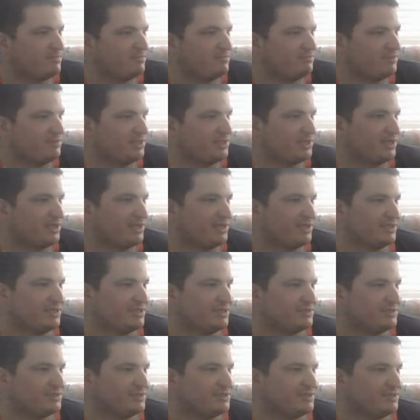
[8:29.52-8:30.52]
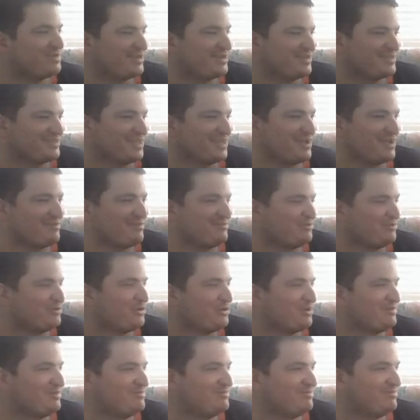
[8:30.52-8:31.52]
Because I
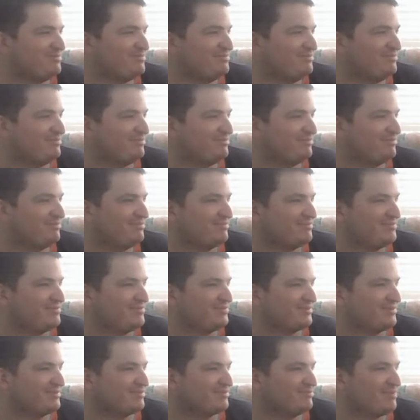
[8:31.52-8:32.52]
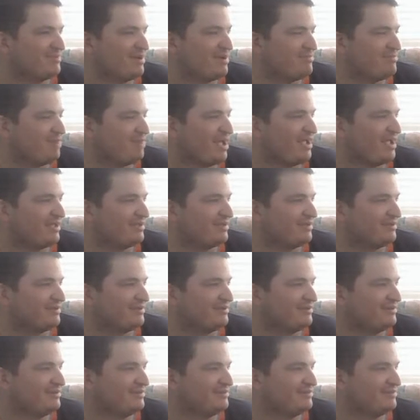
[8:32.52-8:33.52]
avoid my bank
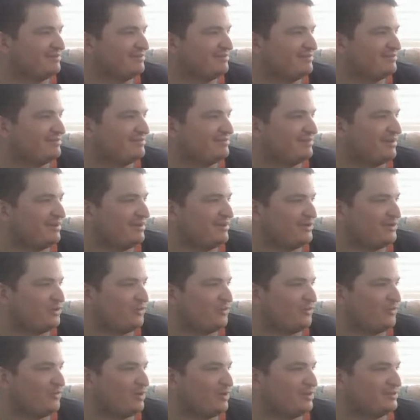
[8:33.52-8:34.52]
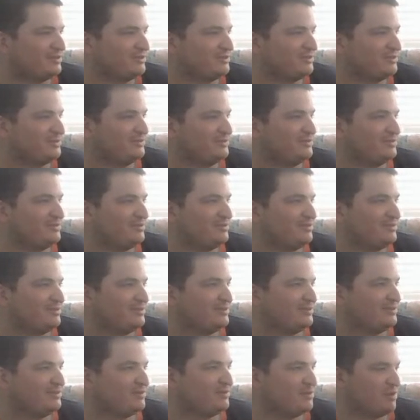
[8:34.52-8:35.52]
and I don't want to
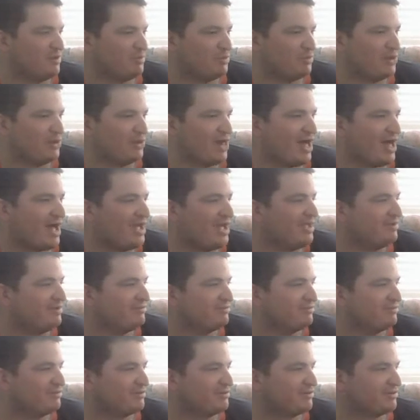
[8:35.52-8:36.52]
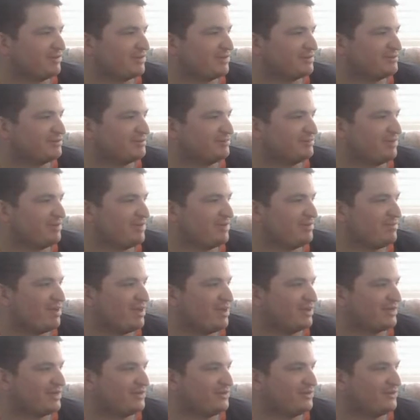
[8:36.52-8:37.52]
apply for things with my
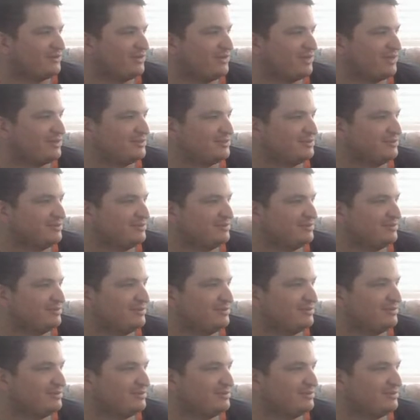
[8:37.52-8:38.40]
bank. I don't like to.